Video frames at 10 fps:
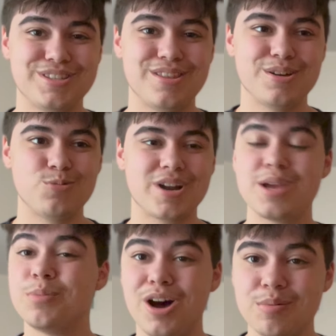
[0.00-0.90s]
the one I
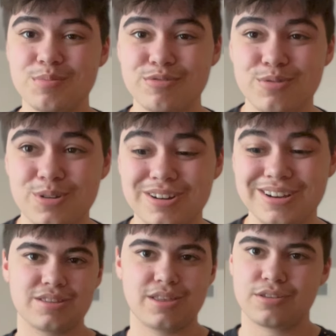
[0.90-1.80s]
bought before
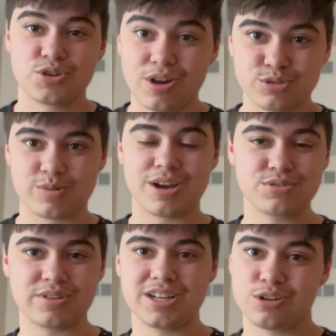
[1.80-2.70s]
the songs were out,
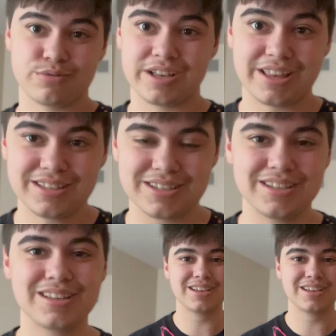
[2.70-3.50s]
so I didn't know if I liked it.